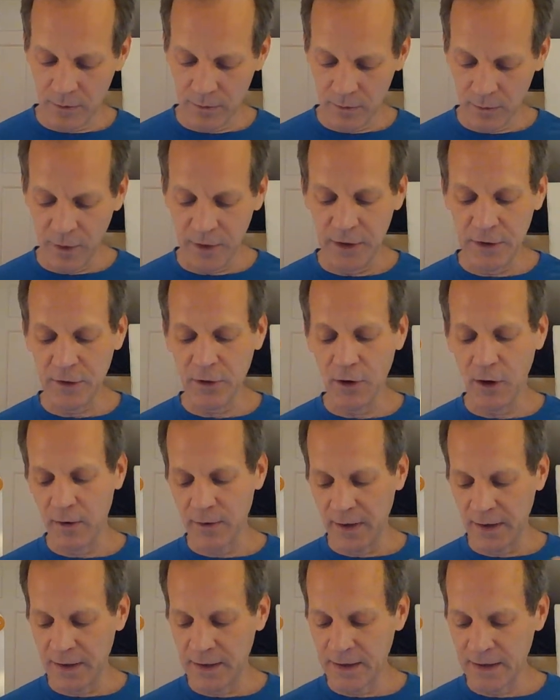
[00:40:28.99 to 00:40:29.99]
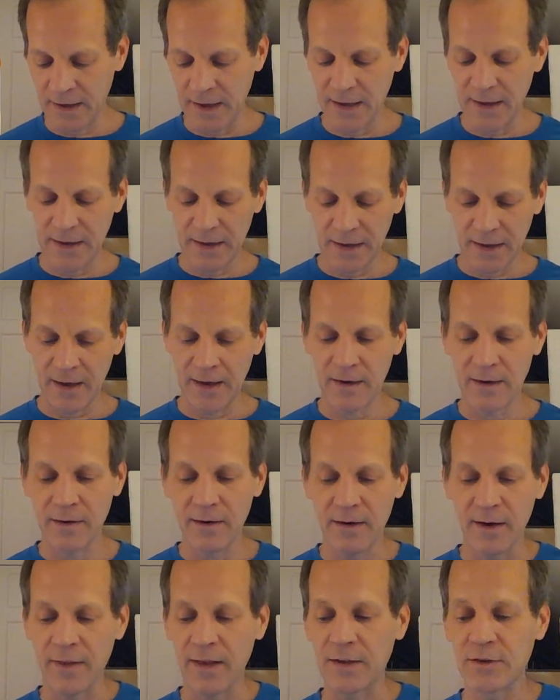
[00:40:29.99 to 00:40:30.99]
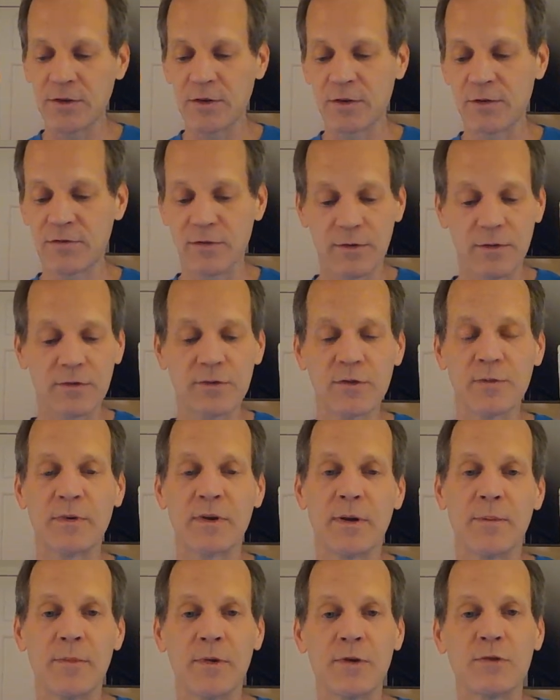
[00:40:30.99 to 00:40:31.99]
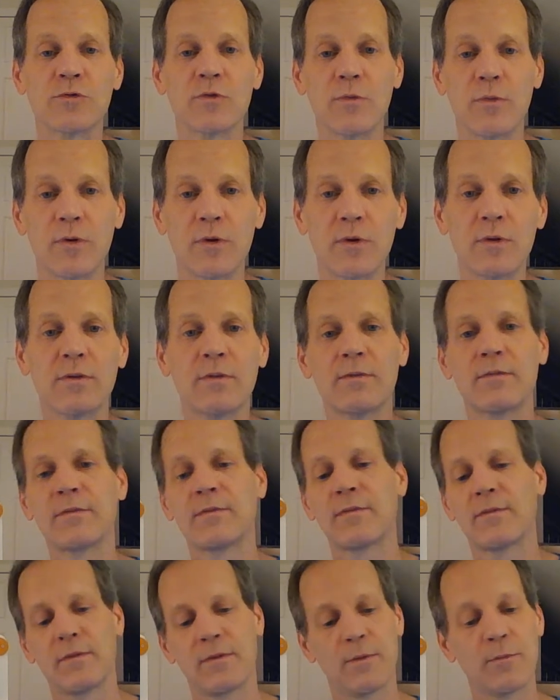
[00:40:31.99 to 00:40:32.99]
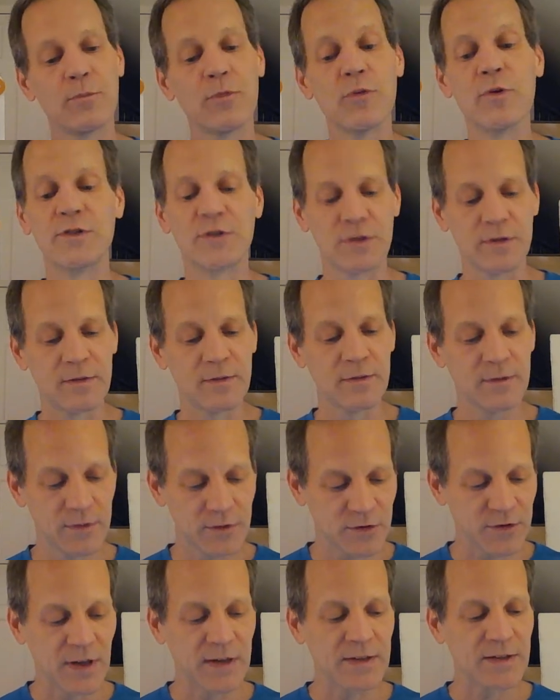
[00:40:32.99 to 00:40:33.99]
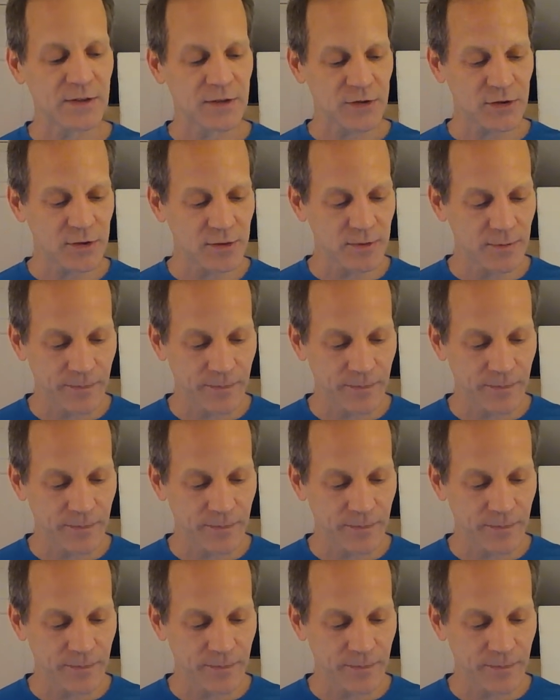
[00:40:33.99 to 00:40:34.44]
reincarnated again and again, and that's considered to be a miserable prison sentence.